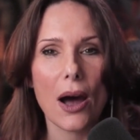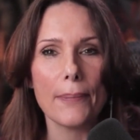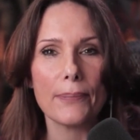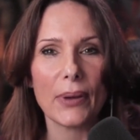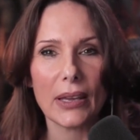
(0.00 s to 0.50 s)

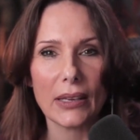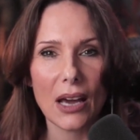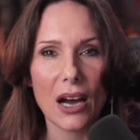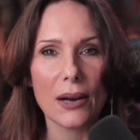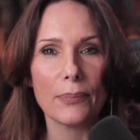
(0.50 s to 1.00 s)
up and
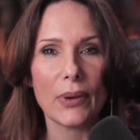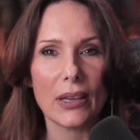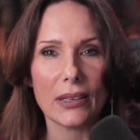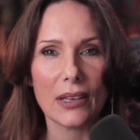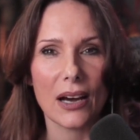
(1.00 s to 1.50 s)
up
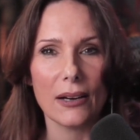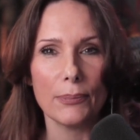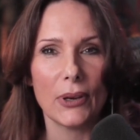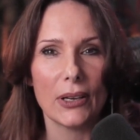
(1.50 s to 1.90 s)
and up,